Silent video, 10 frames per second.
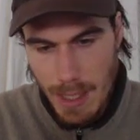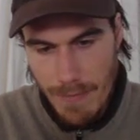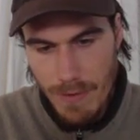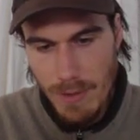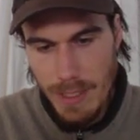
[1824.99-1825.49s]

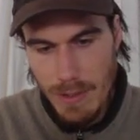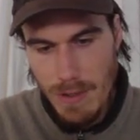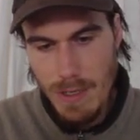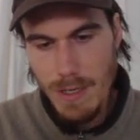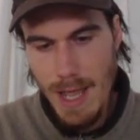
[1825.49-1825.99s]
I feel like
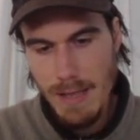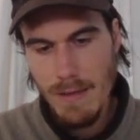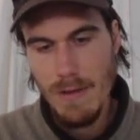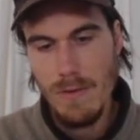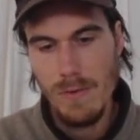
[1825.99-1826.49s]
you could
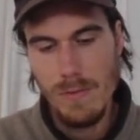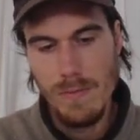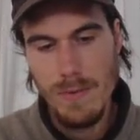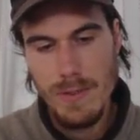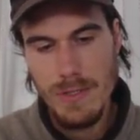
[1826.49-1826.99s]
connect the
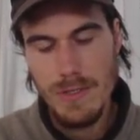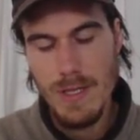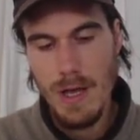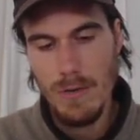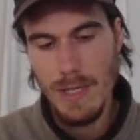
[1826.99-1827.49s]
whole
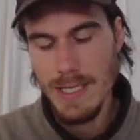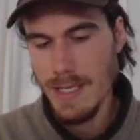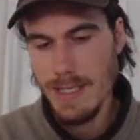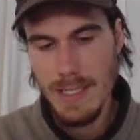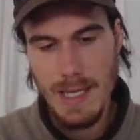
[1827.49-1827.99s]

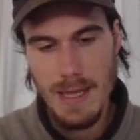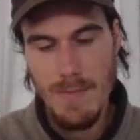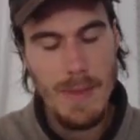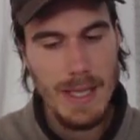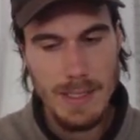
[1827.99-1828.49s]
essay
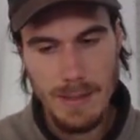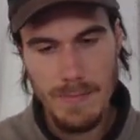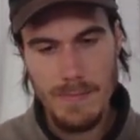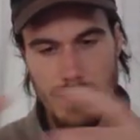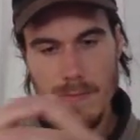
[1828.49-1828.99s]
together better